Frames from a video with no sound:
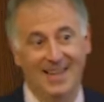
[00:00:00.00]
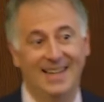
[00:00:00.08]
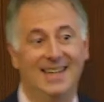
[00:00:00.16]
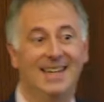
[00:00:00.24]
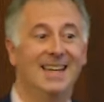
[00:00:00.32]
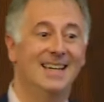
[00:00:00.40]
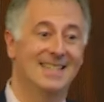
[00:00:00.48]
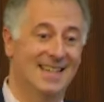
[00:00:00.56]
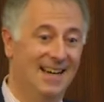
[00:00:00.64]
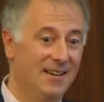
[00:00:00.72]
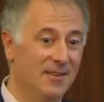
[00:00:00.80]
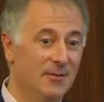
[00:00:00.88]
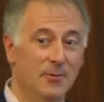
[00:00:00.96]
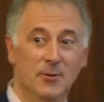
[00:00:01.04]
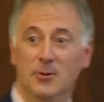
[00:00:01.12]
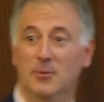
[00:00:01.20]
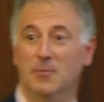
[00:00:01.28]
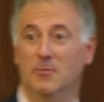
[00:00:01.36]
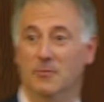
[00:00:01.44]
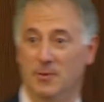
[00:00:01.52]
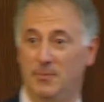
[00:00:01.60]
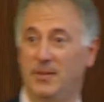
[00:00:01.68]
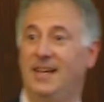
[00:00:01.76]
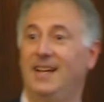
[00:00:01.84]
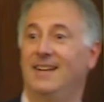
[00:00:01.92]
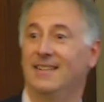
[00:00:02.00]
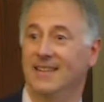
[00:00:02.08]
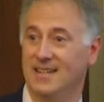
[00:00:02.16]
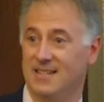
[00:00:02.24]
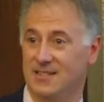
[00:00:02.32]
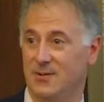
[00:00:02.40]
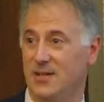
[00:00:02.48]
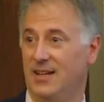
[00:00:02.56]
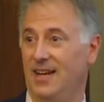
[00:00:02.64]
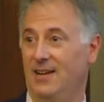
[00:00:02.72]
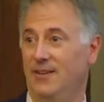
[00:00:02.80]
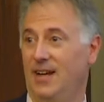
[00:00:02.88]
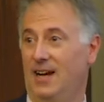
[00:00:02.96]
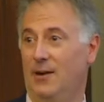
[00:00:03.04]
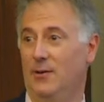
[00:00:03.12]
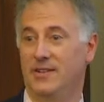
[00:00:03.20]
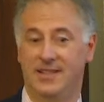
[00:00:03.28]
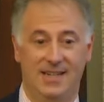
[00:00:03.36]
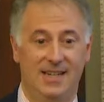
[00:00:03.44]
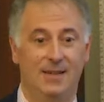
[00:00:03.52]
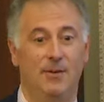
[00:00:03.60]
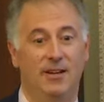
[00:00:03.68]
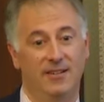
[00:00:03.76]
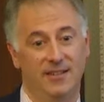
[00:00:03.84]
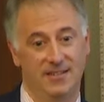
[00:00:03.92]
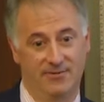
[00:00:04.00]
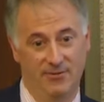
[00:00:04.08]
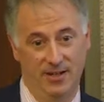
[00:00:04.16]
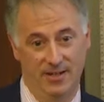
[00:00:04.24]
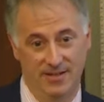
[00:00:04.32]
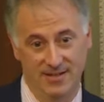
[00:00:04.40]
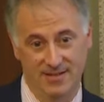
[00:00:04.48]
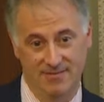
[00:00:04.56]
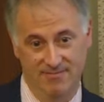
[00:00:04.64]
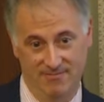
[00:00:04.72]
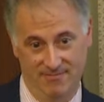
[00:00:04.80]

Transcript: kicking us out of the room repeatedly so he could have an hour to email his friends